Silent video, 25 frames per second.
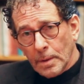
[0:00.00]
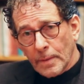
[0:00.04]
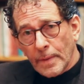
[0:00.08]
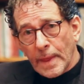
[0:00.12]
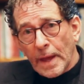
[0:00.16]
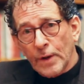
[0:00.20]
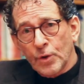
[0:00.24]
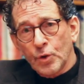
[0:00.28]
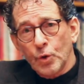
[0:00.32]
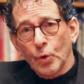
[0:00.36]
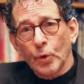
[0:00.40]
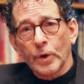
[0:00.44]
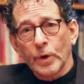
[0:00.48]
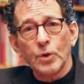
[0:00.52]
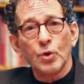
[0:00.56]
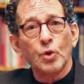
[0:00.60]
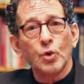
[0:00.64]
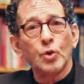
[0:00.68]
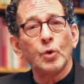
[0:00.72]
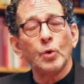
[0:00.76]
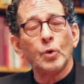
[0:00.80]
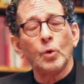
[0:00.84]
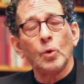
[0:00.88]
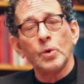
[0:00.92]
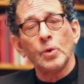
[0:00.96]
that you can
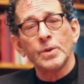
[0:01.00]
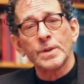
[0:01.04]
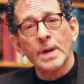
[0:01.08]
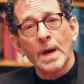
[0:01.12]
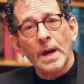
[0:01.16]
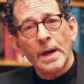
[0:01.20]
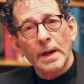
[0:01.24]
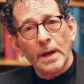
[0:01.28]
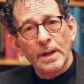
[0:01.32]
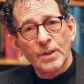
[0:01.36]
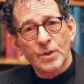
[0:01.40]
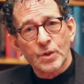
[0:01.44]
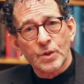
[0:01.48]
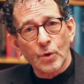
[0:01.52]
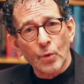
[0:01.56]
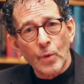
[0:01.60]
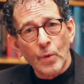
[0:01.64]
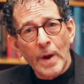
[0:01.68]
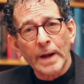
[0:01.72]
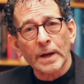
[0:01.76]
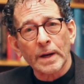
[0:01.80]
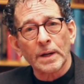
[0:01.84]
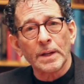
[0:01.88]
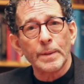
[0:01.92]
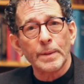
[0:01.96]
use is
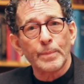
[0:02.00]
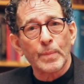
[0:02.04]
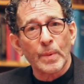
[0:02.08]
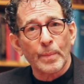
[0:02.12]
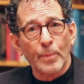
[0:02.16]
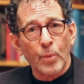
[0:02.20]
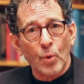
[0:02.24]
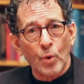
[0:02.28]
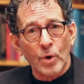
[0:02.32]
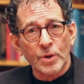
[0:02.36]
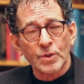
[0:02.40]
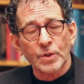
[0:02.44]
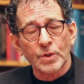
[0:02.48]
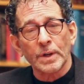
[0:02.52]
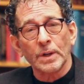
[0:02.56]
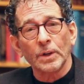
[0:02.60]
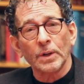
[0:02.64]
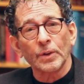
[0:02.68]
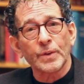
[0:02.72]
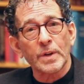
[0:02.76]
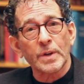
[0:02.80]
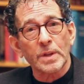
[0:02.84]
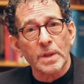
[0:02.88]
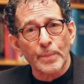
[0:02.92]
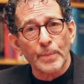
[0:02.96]
directly
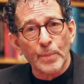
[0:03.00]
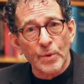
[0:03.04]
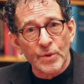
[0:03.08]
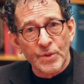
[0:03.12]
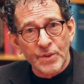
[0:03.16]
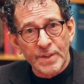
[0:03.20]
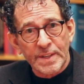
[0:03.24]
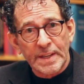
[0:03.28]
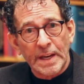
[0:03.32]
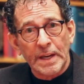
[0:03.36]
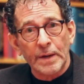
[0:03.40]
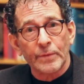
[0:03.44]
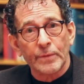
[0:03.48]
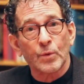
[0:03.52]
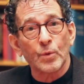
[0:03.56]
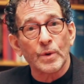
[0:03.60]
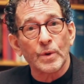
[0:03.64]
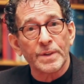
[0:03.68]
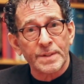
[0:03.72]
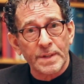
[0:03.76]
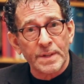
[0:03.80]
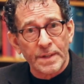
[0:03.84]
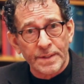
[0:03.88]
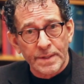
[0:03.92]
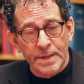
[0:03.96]
proportional to the perceived
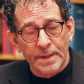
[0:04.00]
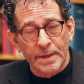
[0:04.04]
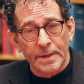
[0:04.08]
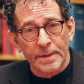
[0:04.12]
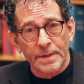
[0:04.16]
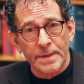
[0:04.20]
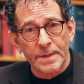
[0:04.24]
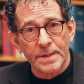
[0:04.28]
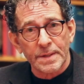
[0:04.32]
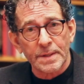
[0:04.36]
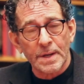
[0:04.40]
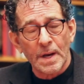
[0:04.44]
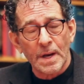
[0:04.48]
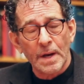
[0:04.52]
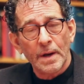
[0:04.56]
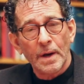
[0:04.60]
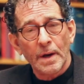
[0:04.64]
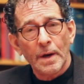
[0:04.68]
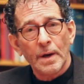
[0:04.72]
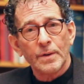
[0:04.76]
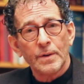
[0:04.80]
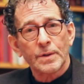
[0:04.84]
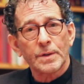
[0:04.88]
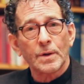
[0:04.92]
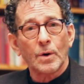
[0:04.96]
resistance.
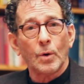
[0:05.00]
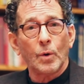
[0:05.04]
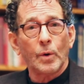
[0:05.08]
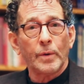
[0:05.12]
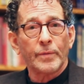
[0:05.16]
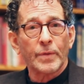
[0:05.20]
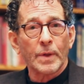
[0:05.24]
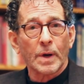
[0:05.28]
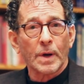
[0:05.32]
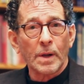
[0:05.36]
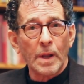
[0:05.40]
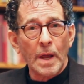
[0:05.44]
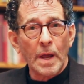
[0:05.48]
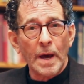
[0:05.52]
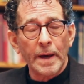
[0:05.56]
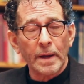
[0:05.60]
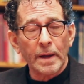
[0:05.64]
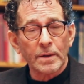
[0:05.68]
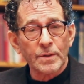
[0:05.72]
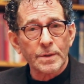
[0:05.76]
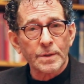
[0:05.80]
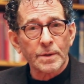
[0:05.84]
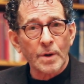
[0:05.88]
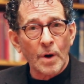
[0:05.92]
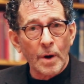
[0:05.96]
So if the
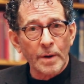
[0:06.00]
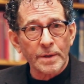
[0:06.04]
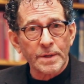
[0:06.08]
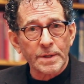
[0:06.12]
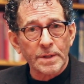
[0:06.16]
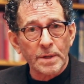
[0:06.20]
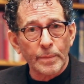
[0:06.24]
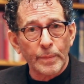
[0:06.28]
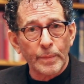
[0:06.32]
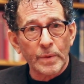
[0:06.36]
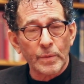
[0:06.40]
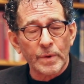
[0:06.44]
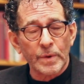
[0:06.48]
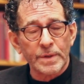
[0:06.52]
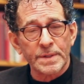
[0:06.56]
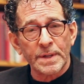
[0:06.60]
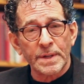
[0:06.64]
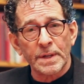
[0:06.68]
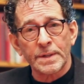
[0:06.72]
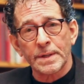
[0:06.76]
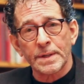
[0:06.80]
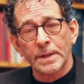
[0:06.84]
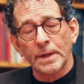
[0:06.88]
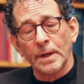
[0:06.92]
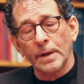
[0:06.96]
client starts to be
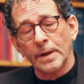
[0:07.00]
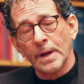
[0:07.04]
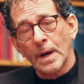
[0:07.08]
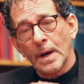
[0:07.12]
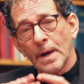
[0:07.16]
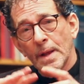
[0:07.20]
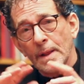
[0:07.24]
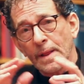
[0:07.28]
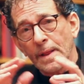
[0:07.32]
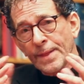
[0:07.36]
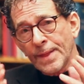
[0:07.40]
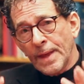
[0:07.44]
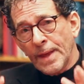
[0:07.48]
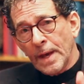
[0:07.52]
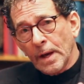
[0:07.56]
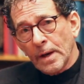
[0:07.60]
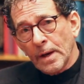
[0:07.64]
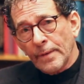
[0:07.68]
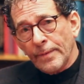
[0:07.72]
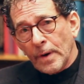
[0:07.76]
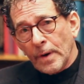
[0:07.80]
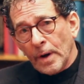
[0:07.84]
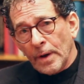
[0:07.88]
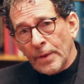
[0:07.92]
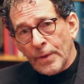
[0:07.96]
resistant, think
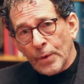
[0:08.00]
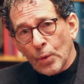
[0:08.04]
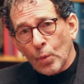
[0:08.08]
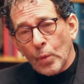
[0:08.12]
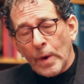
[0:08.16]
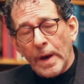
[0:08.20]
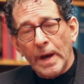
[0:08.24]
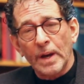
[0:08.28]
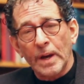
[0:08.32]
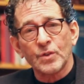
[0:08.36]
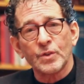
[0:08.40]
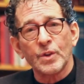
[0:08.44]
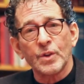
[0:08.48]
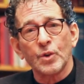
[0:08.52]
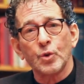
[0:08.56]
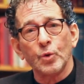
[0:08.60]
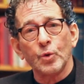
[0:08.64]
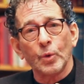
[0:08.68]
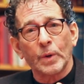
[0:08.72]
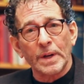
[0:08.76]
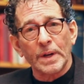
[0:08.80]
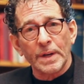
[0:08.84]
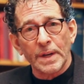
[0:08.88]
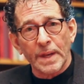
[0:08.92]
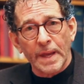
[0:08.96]
of other ways that
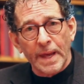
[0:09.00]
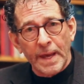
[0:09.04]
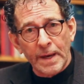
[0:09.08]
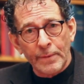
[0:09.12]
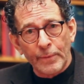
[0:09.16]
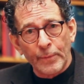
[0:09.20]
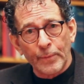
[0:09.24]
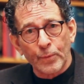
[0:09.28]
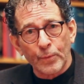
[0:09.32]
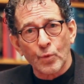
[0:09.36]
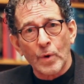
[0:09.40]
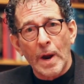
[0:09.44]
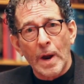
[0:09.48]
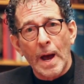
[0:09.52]
you can gift